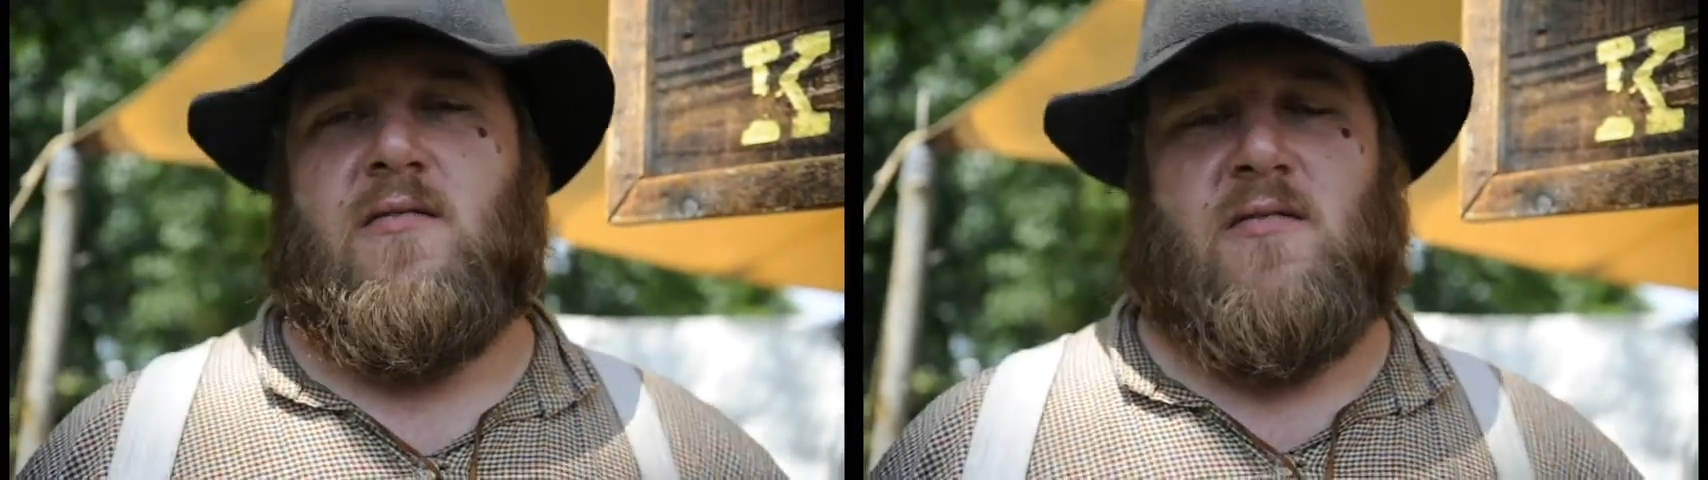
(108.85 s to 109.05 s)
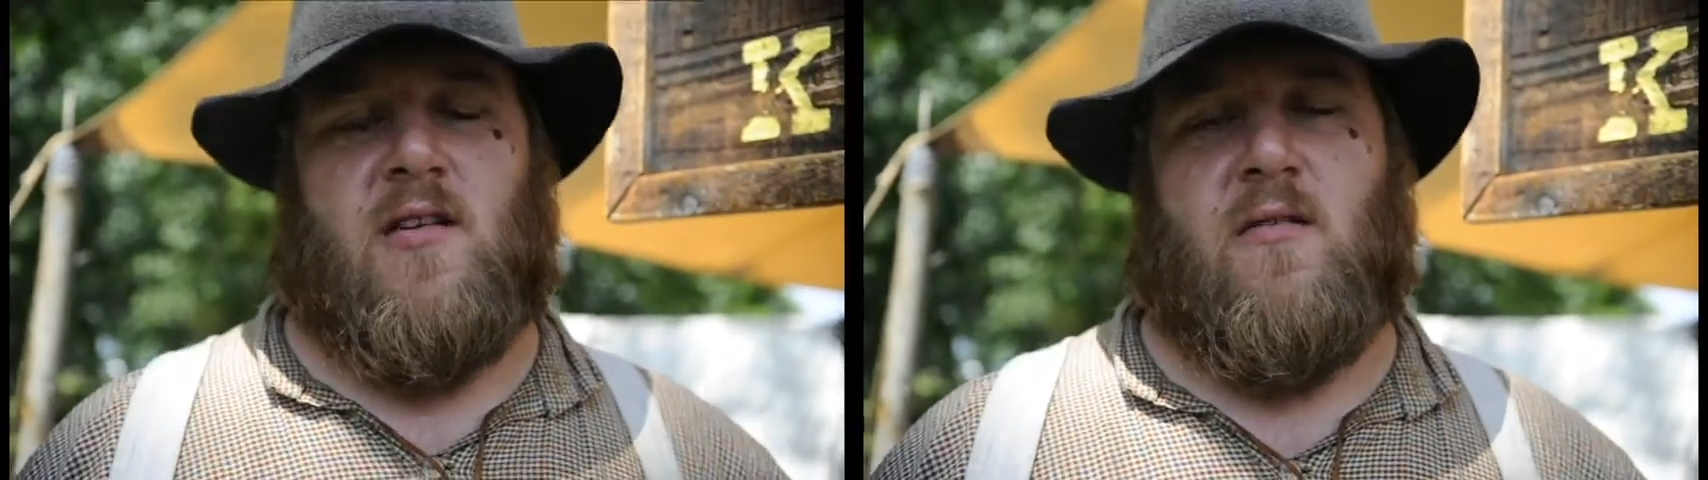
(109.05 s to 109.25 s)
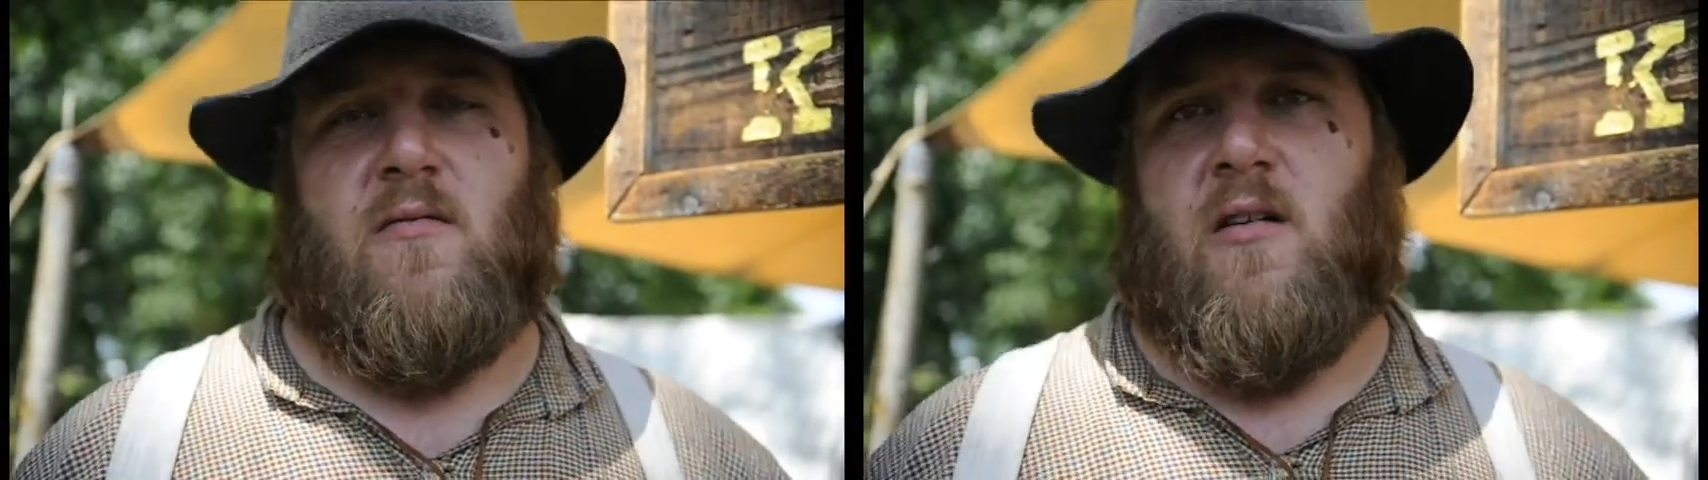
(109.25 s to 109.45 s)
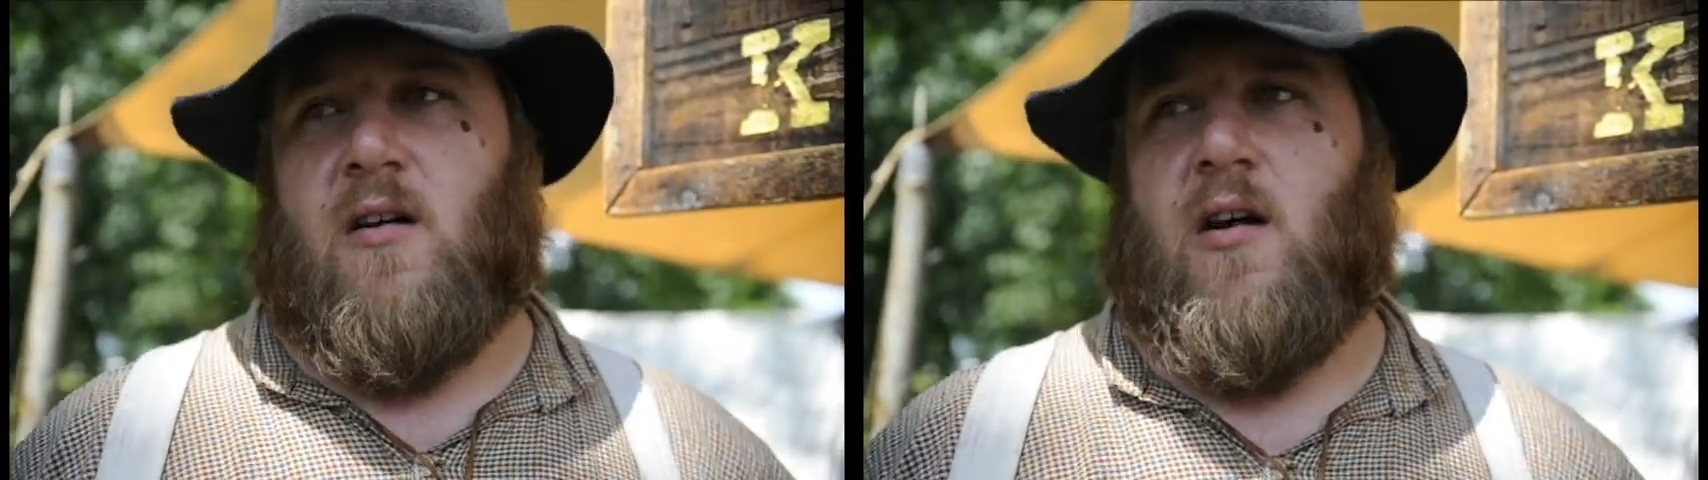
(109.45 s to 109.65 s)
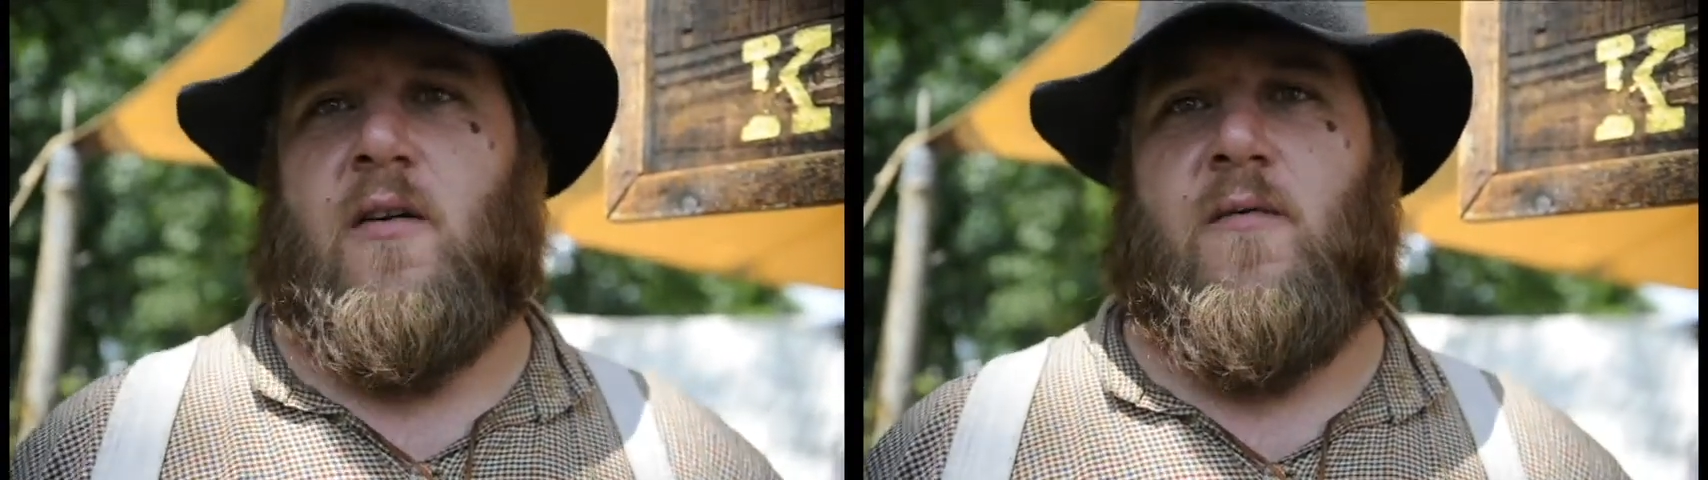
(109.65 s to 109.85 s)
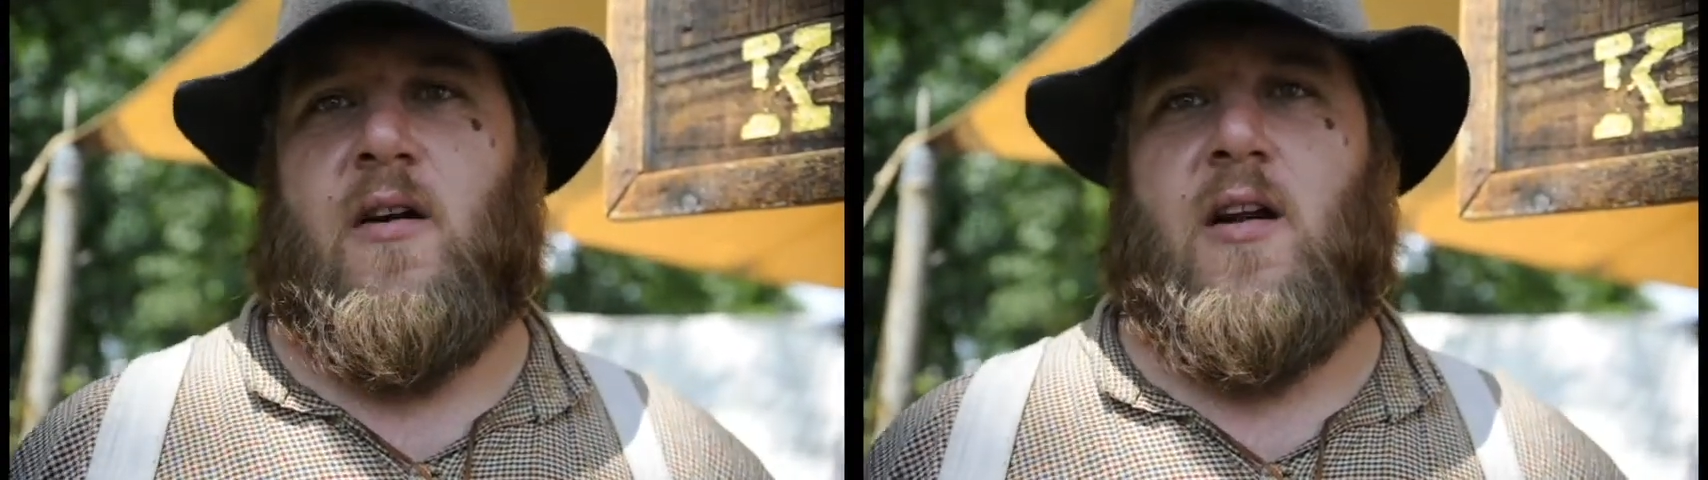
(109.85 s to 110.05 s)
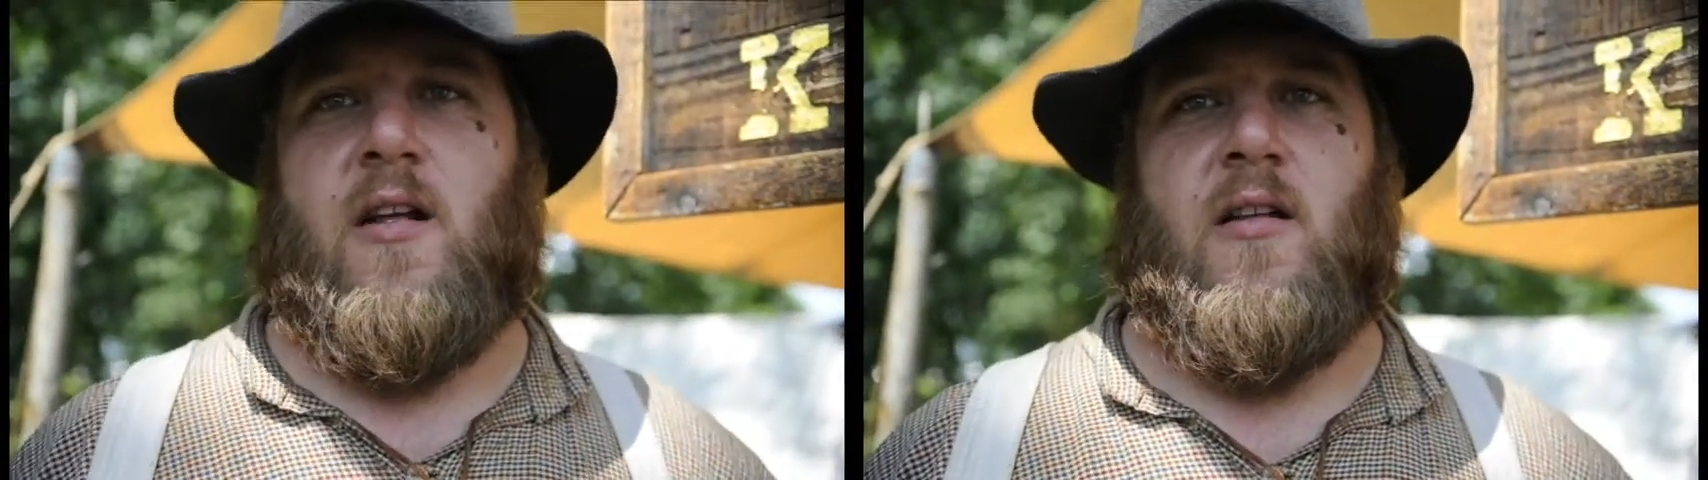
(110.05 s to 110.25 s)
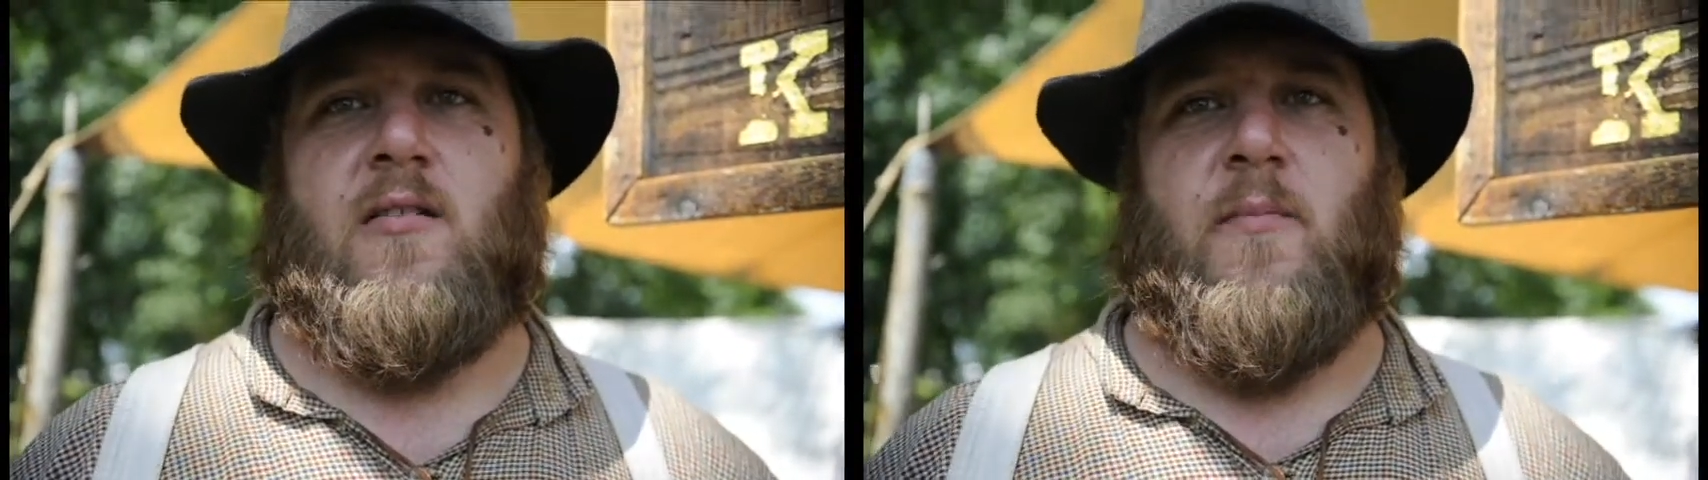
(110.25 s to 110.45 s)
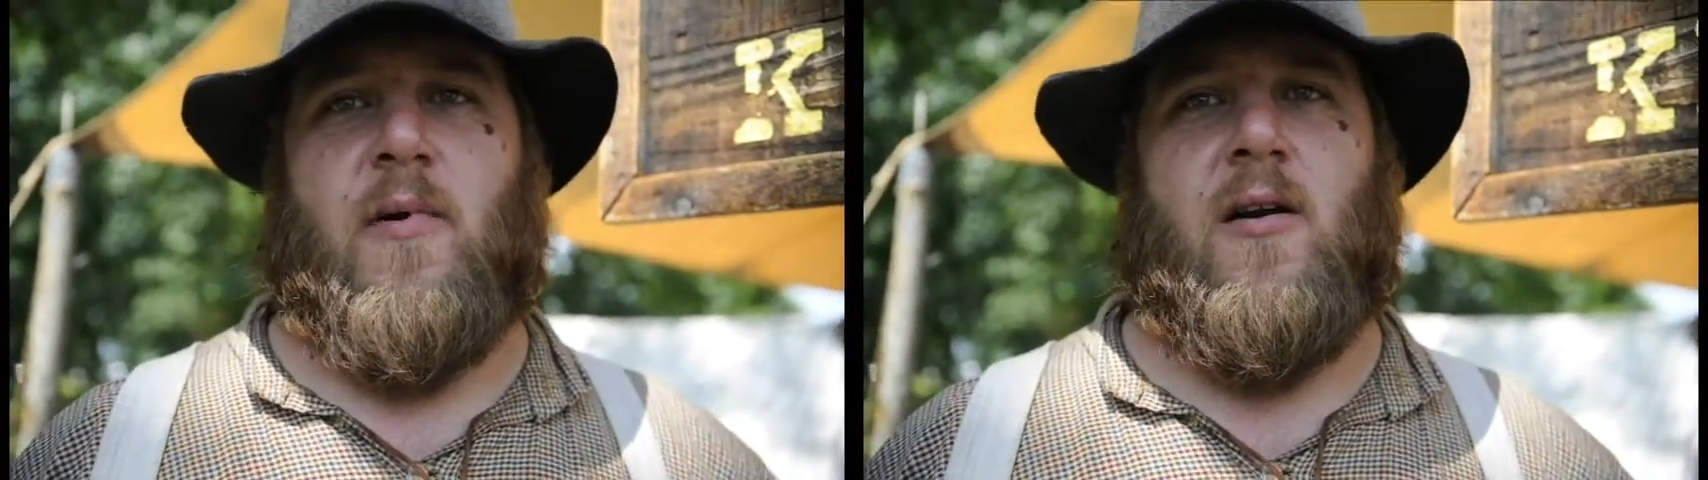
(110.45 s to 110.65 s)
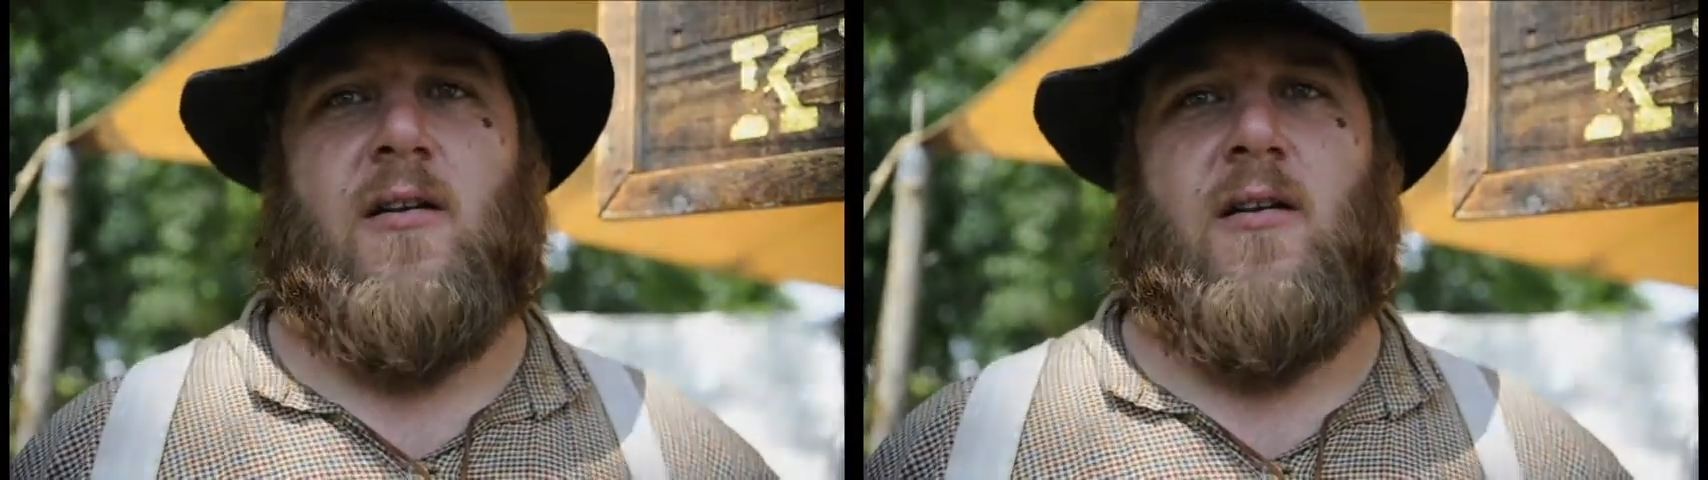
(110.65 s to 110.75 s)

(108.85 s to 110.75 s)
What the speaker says: So I figured I'd look the part.